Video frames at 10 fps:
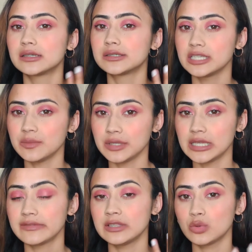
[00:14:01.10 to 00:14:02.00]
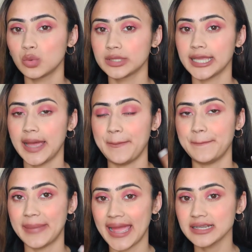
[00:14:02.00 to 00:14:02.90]
creamy. Even though they are
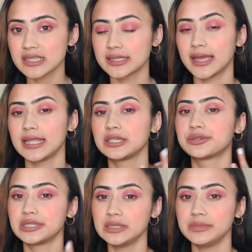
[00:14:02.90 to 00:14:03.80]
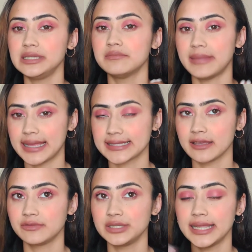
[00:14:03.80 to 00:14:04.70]
mattes, they are like creamy mattes. I
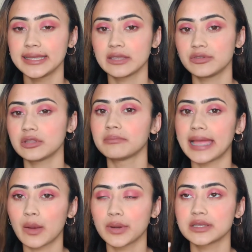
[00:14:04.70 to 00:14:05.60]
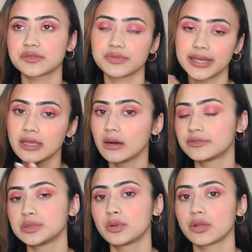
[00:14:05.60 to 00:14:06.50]
feel like even the MAC one is very
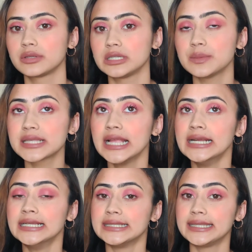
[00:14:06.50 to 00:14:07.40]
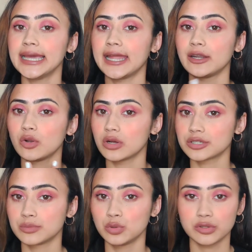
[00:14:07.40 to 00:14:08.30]
comfortable on your lips.
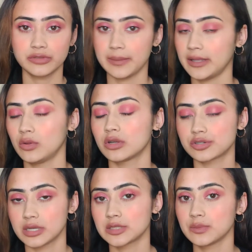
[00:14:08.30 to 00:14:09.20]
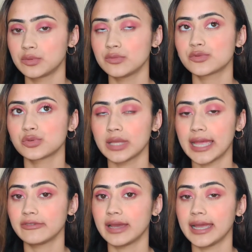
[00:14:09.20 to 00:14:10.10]
Both of them are not transfer proof, so
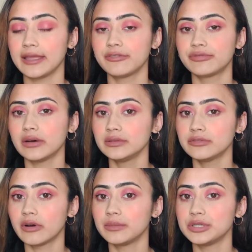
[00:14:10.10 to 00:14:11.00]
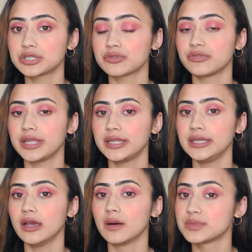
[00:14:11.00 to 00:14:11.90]
I found the formulation
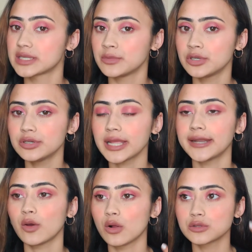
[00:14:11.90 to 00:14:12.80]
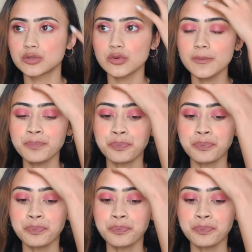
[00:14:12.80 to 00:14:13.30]
very similar, and also